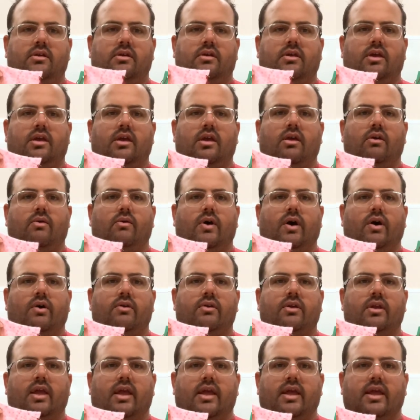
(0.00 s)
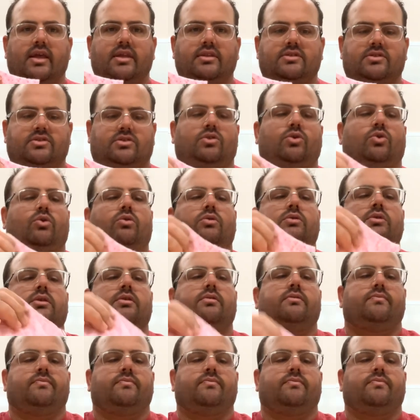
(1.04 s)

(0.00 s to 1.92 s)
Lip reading: can go out and get sold.